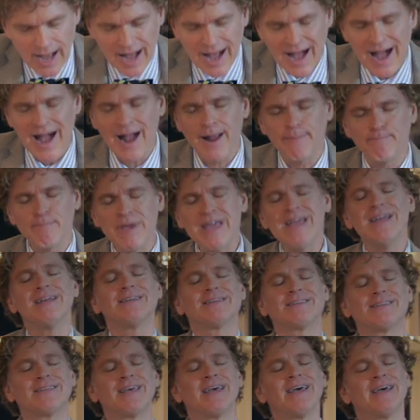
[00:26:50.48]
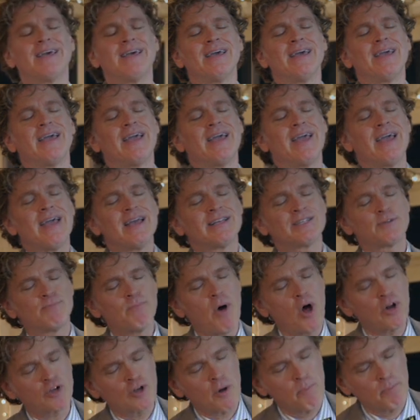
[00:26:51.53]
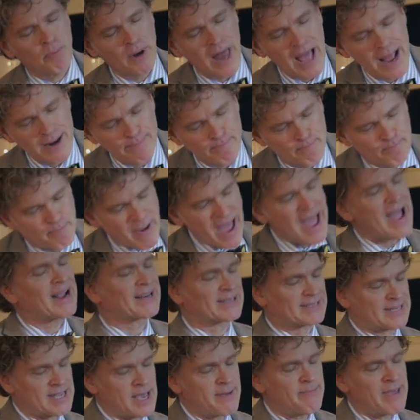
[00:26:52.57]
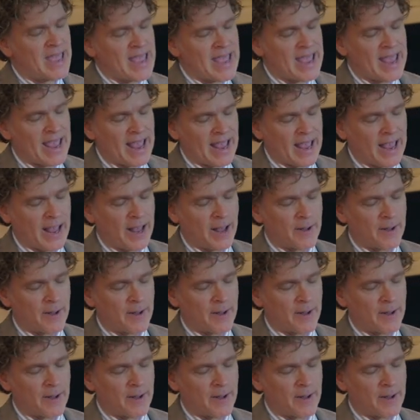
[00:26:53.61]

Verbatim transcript: I meet, it's multiplied back to me.